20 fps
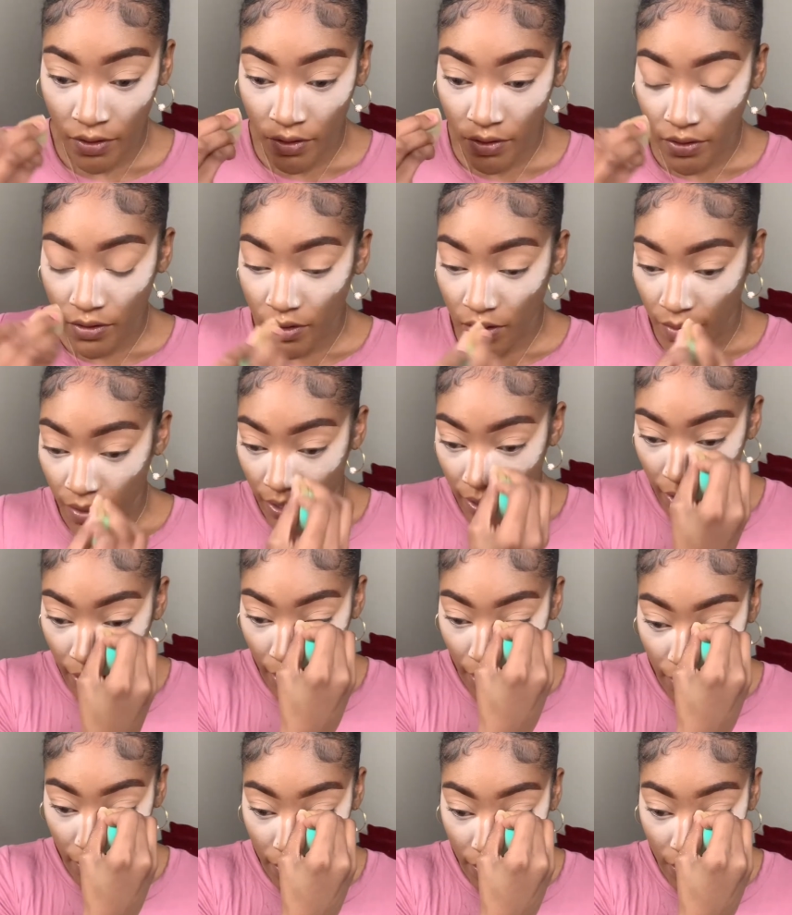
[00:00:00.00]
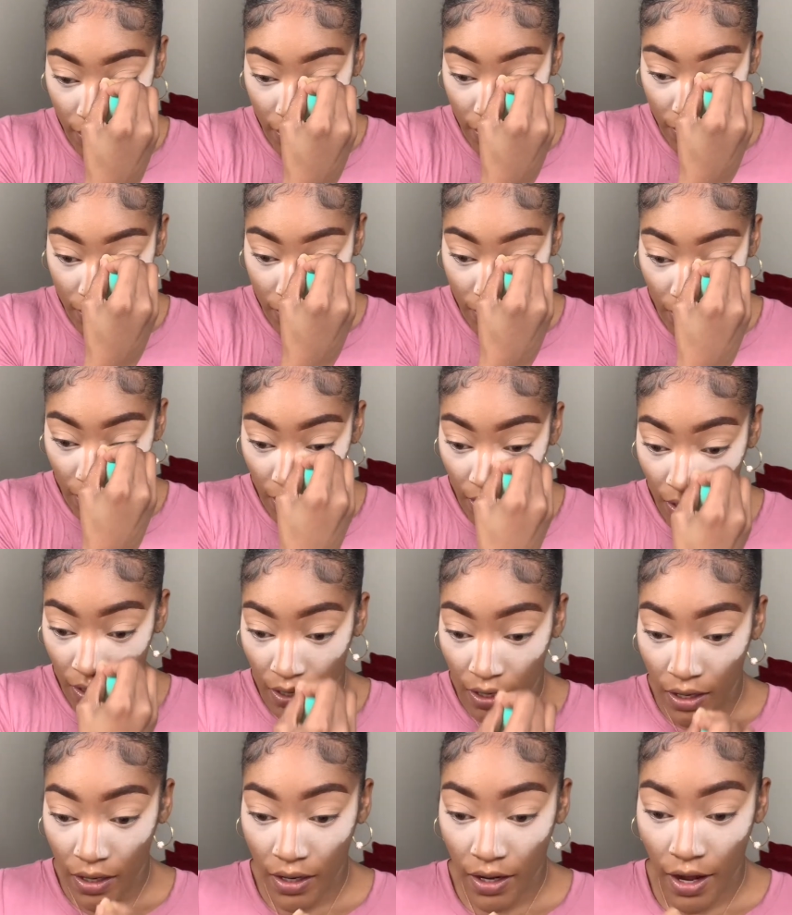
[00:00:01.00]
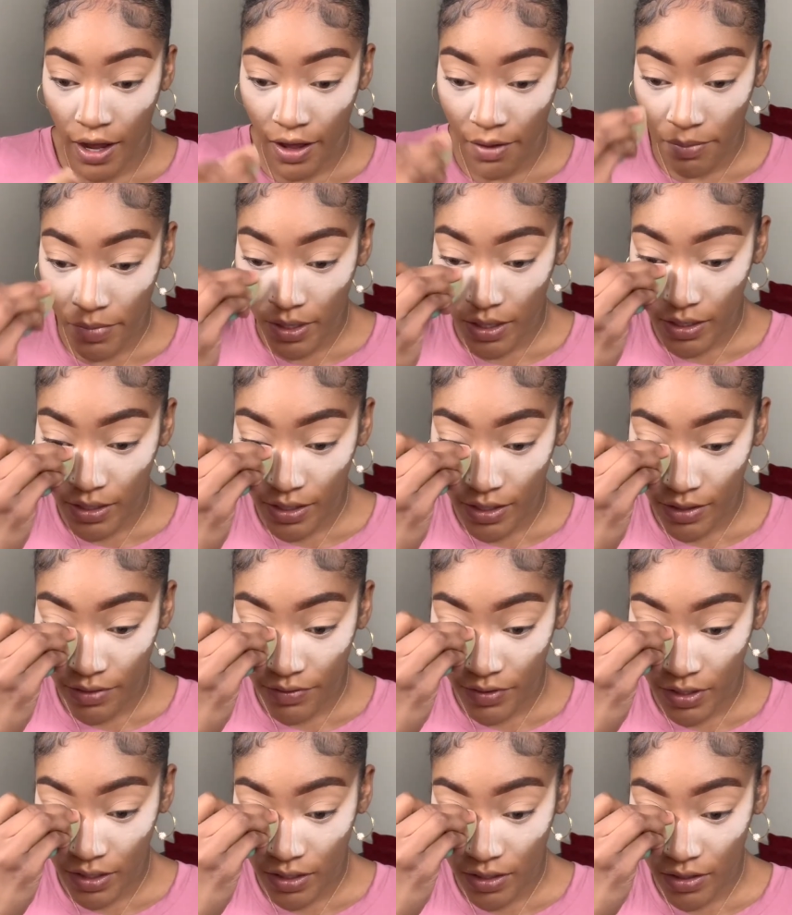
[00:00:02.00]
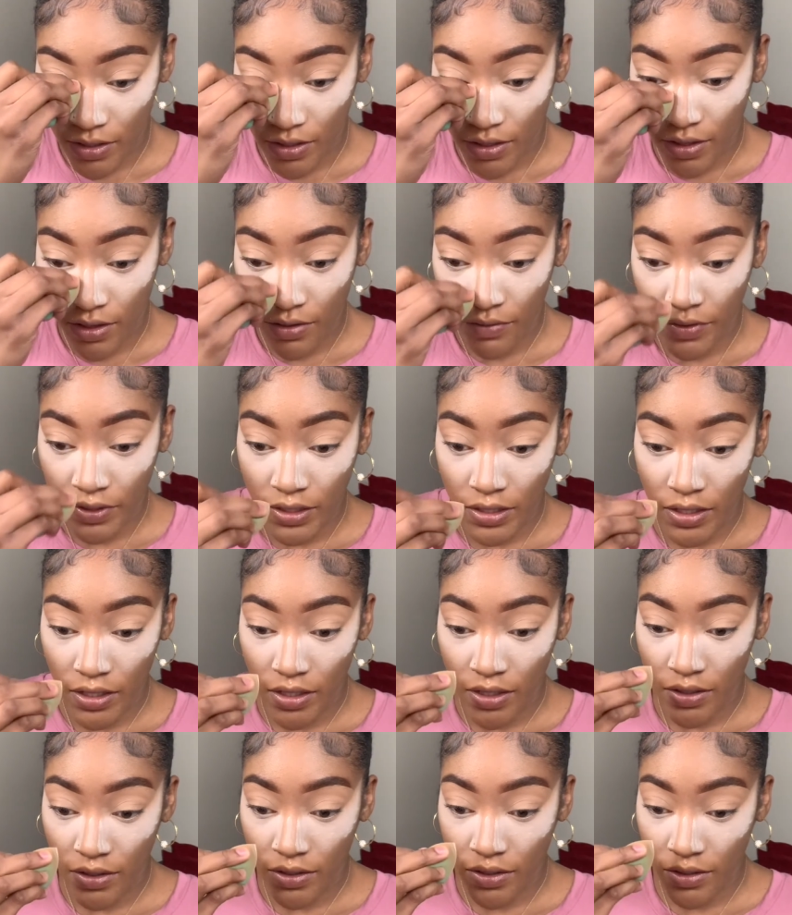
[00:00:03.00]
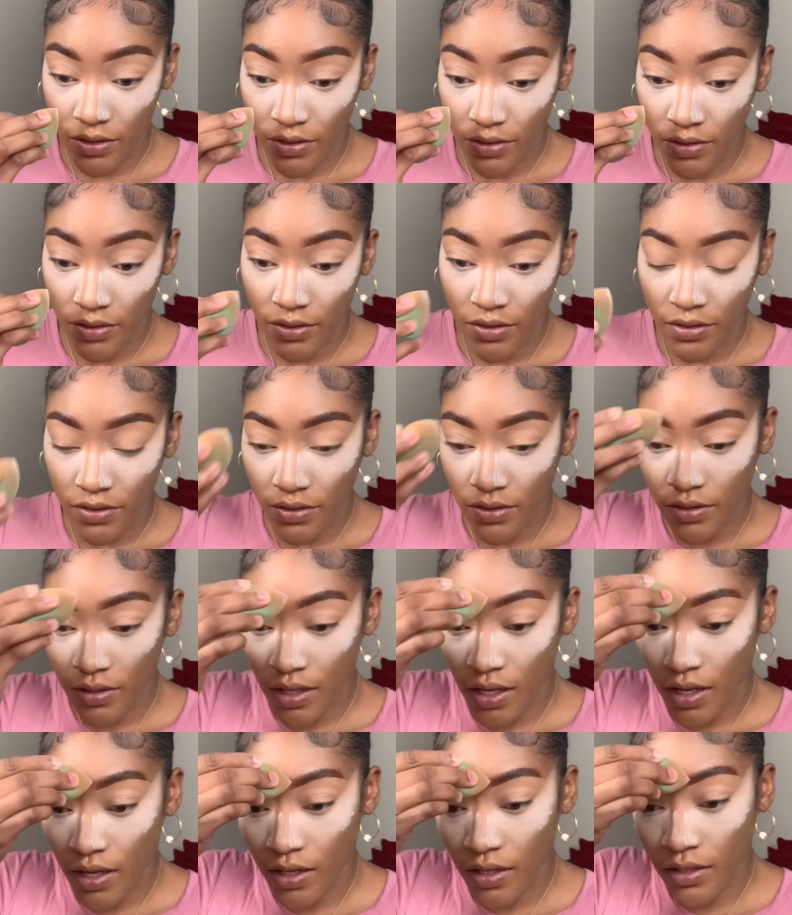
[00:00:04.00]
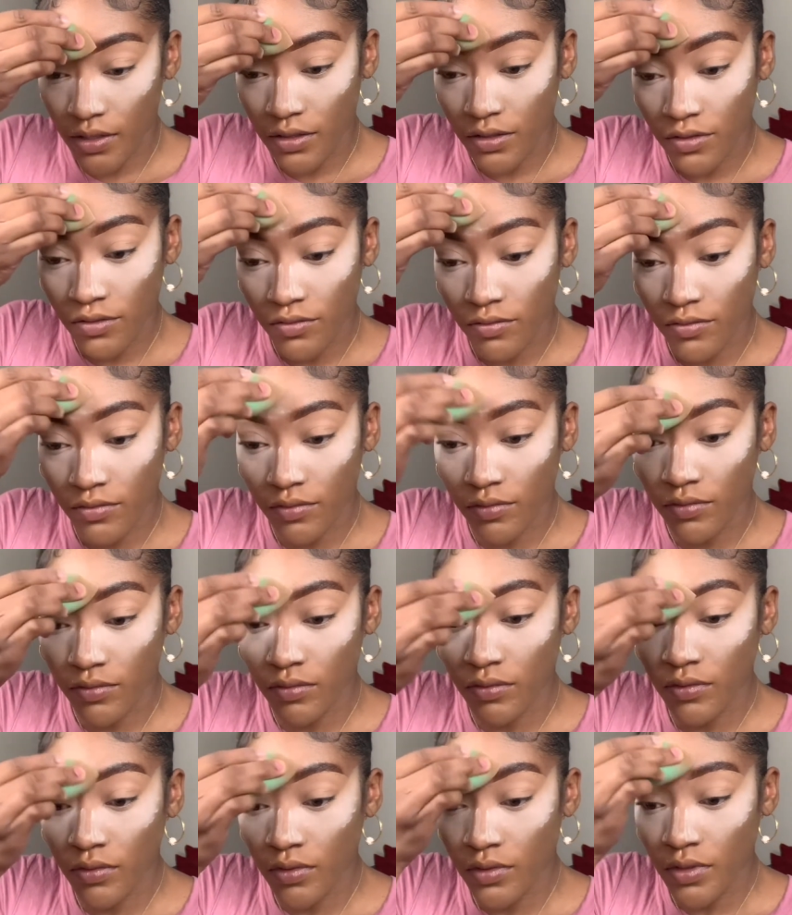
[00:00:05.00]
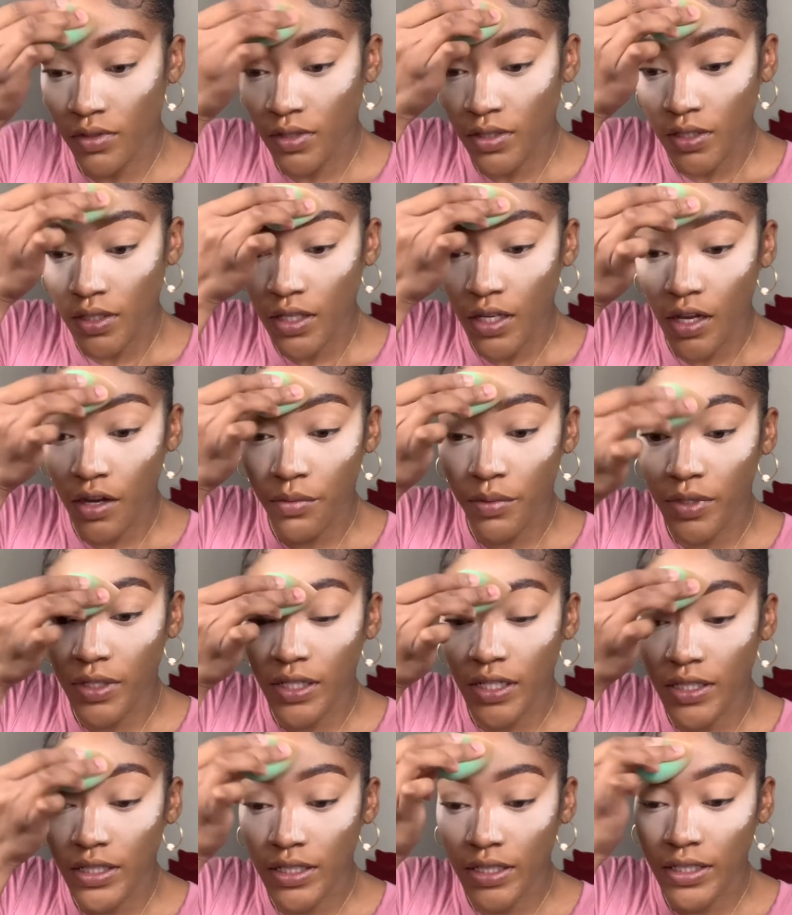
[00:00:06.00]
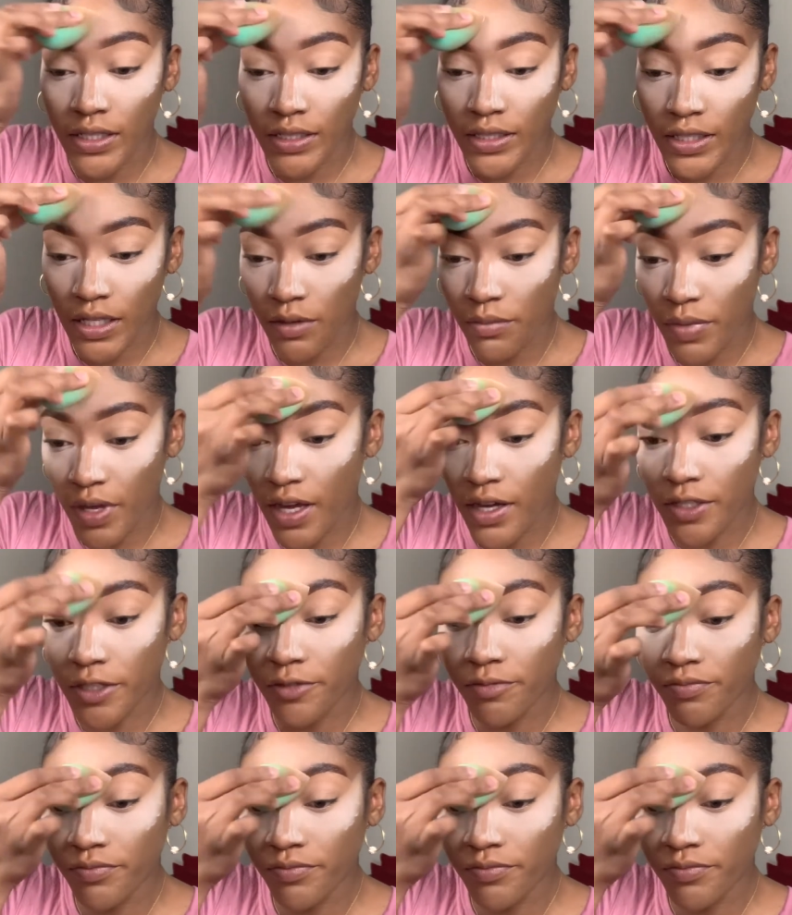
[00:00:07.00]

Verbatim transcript: So I got this and I've been loving it ever since. Like, it really is a good setting powder.